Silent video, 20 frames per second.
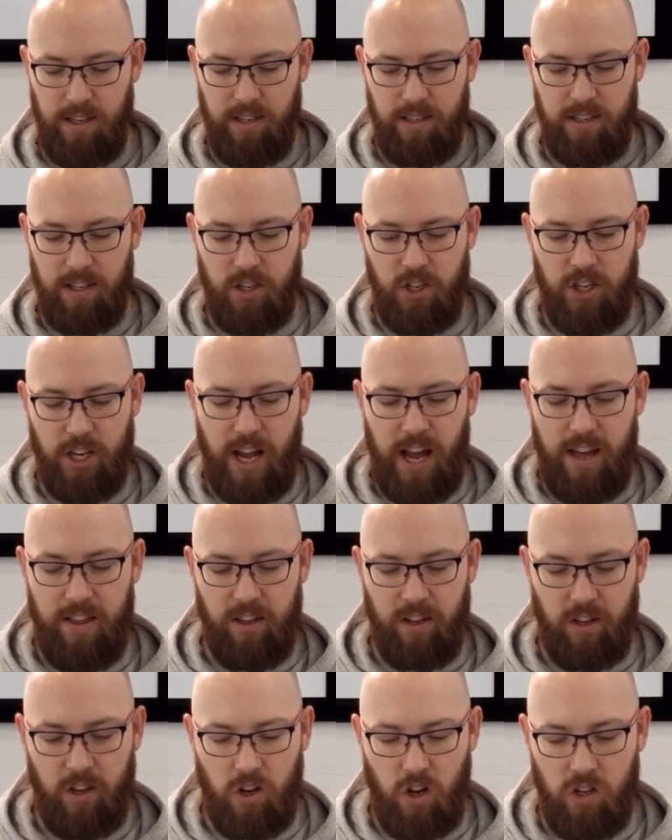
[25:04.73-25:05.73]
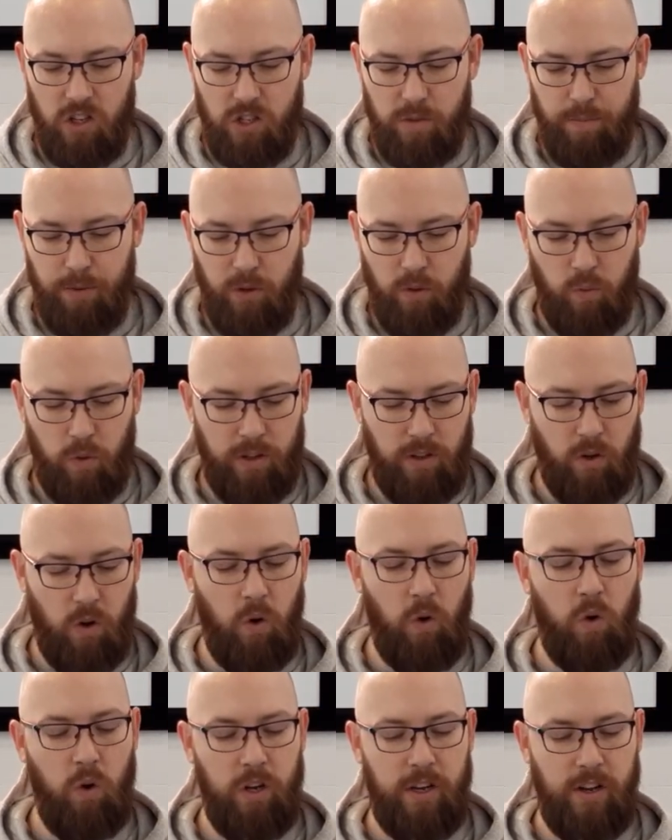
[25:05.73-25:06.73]
to share the gospel with
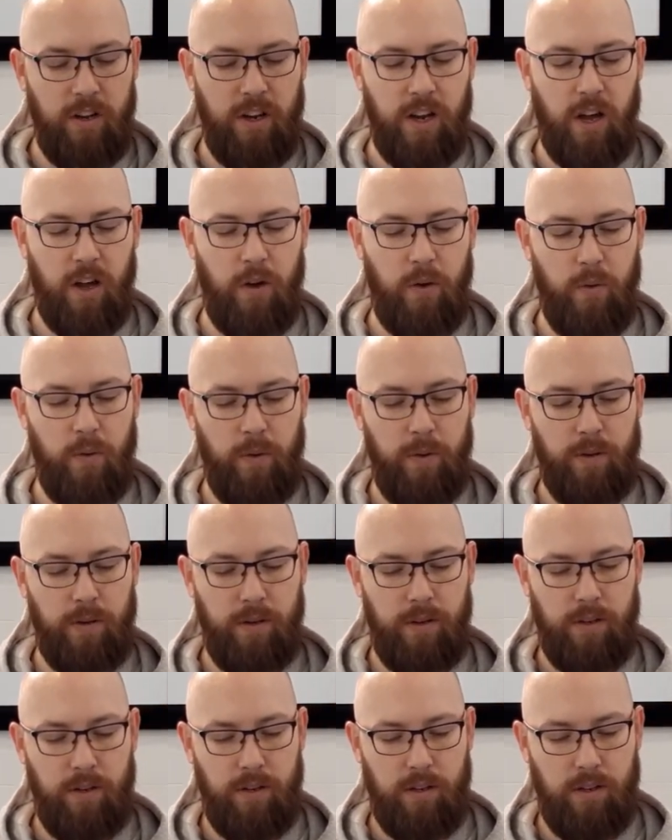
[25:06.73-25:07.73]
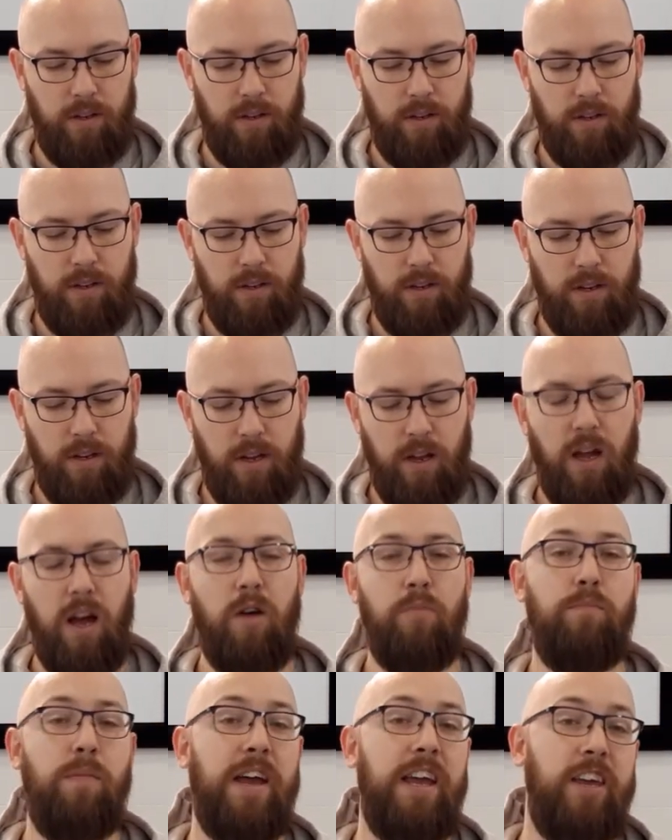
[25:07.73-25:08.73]
all you know.
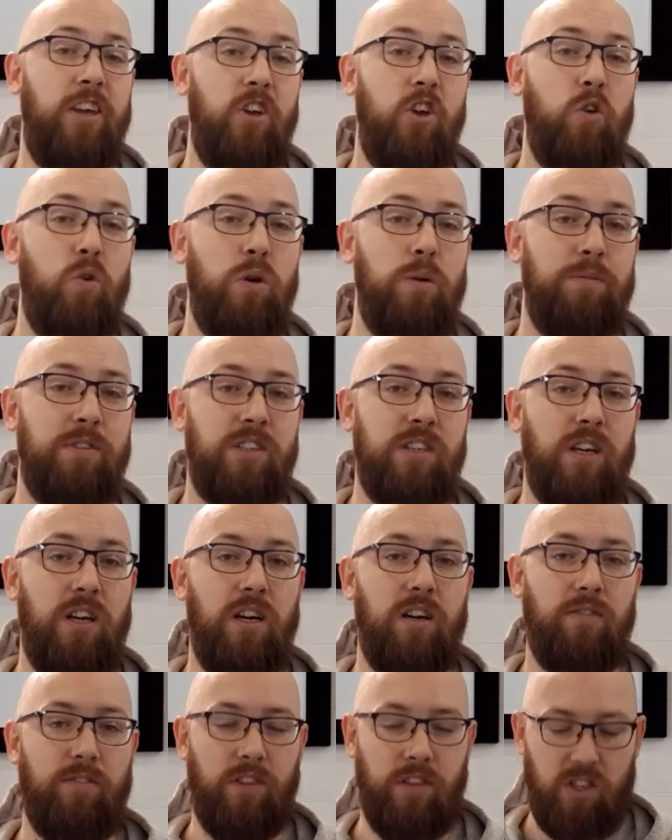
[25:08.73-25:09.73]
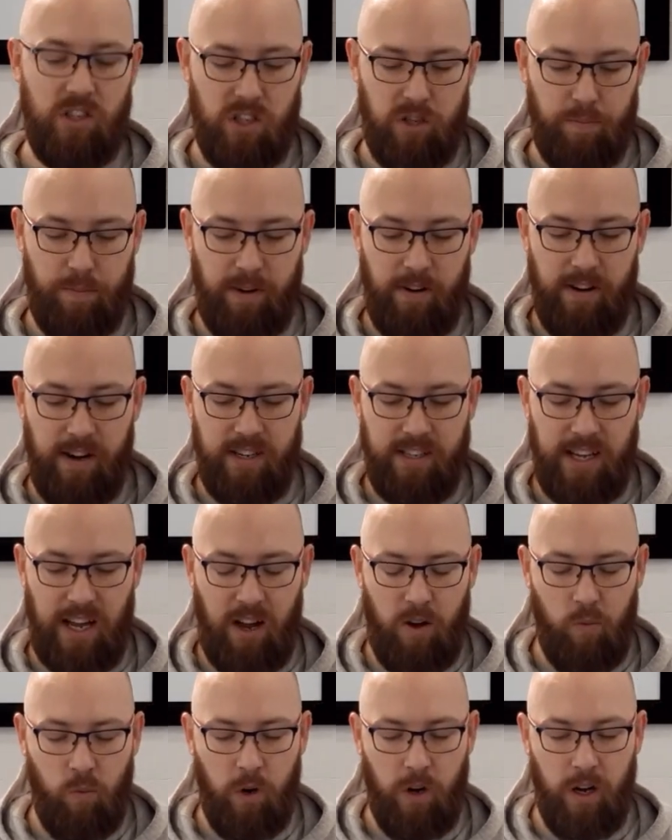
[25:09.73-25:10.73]
And may you observe the Spirit
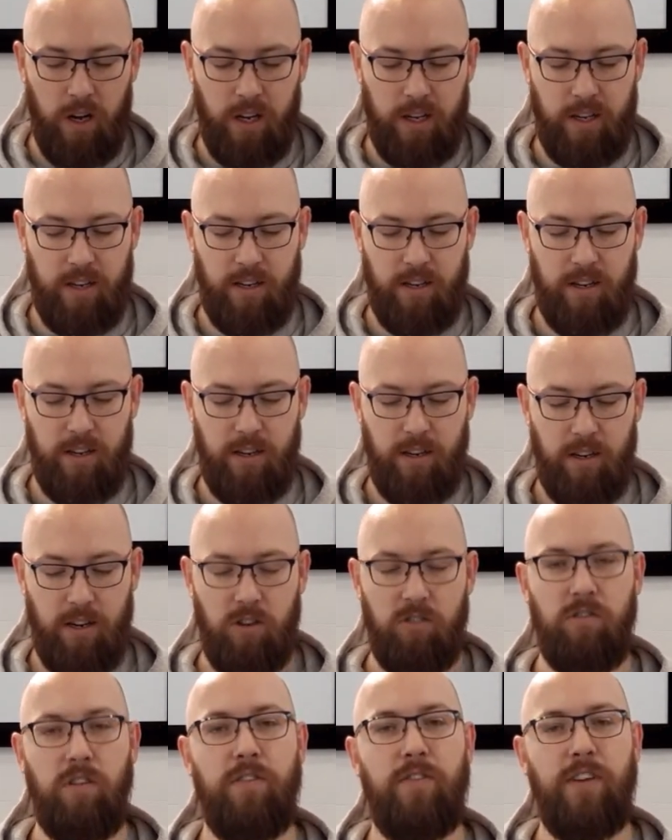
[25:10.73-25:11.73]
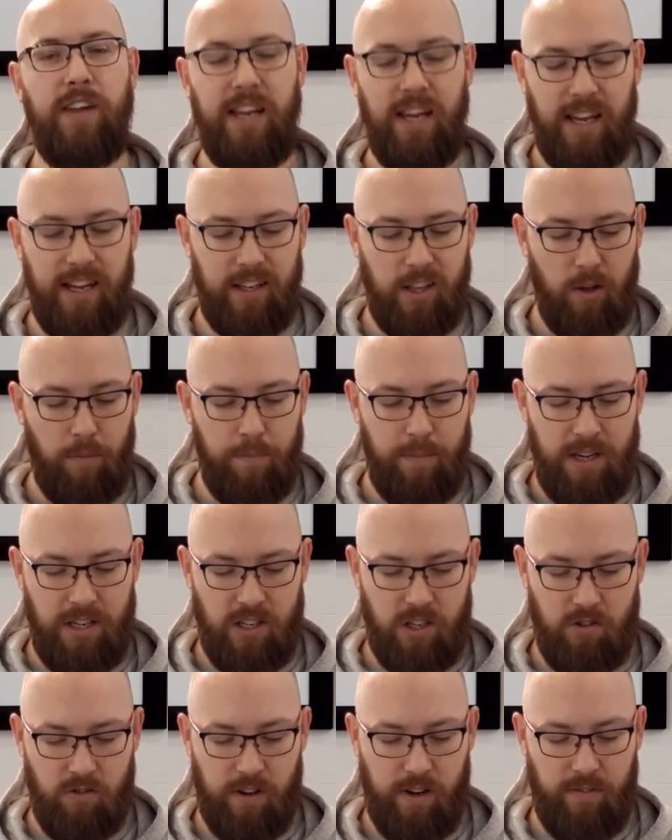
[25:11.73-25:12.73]
at work revealing the
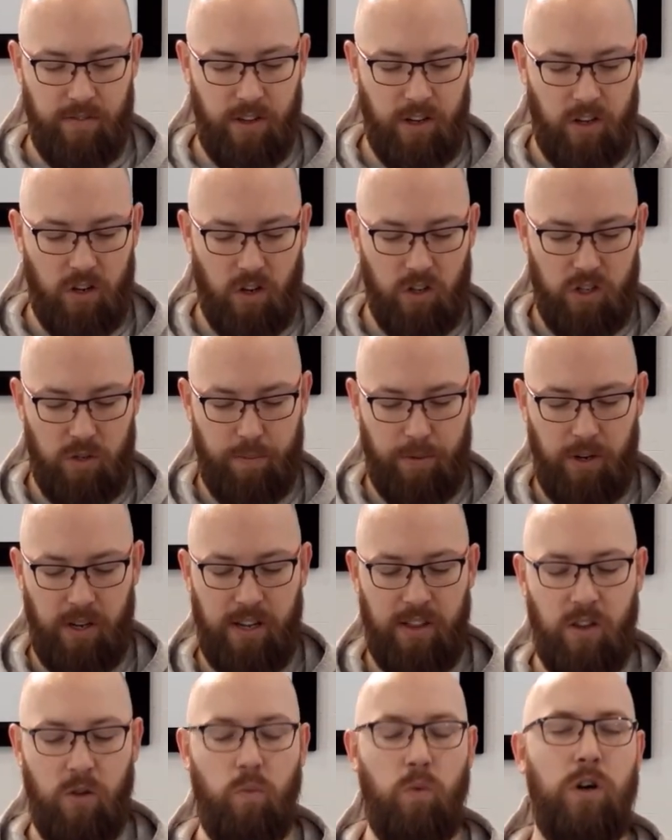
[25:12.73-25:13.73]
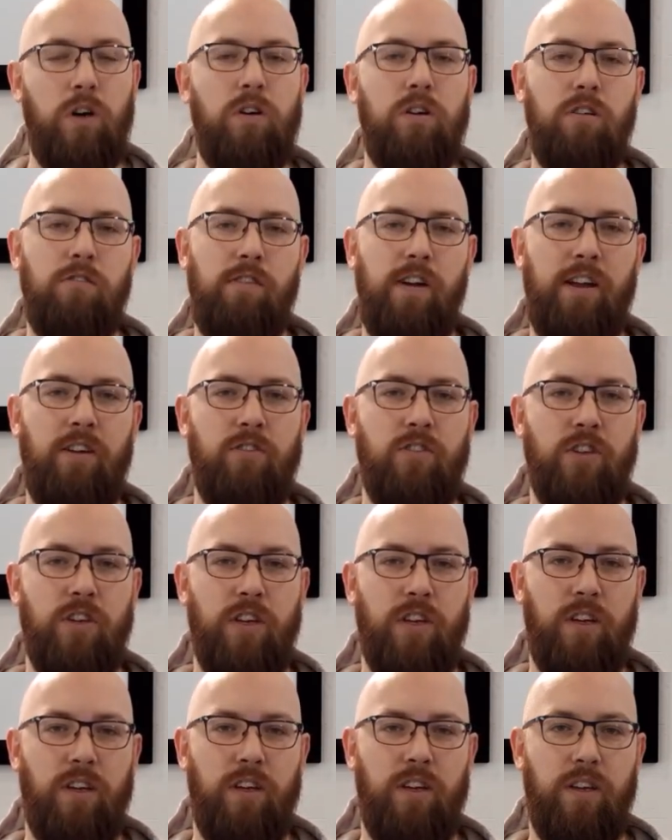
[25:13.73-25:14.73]
mystery of the gospel in the world around you.
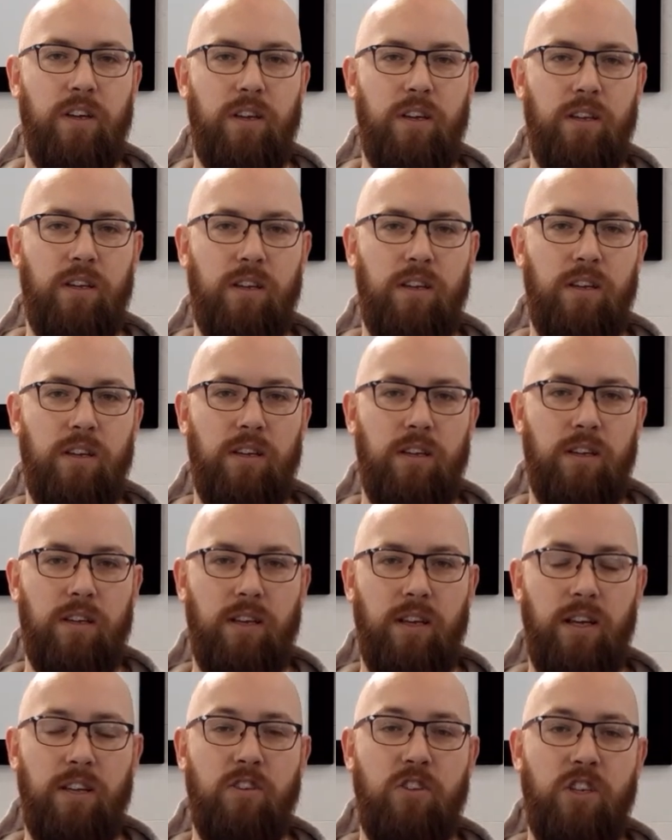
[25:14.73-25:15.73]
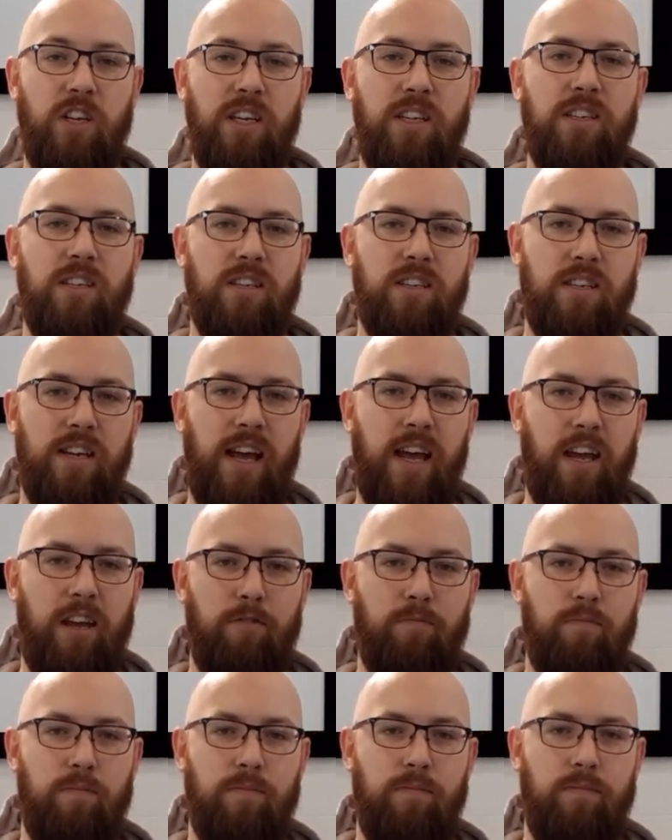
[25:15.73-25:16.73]
In Jesus'
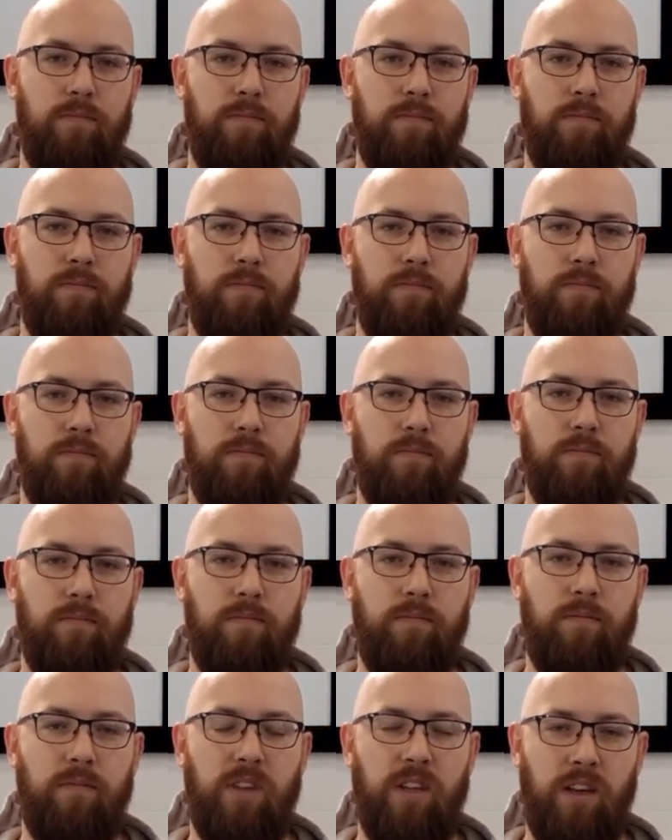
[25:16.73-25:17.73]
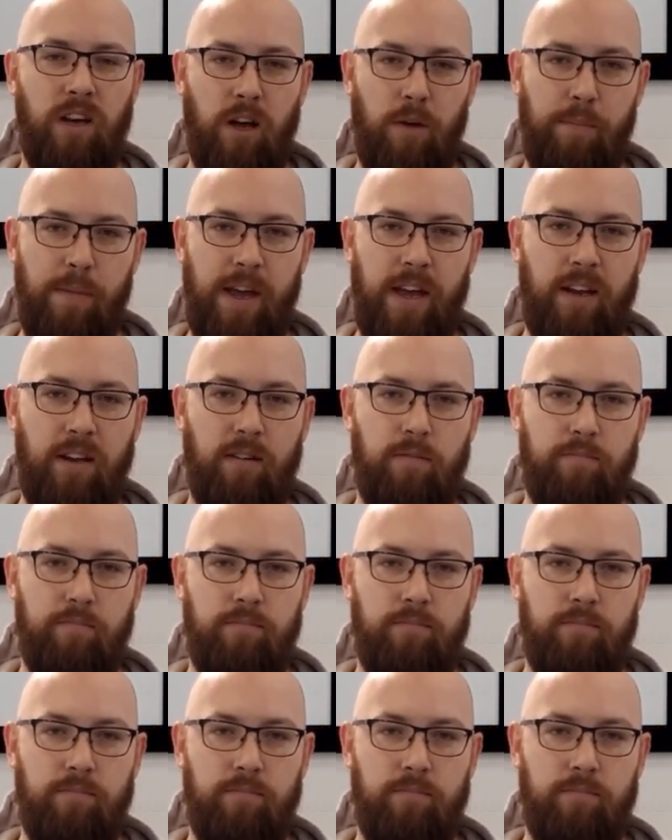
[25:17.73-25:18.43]
name, amen.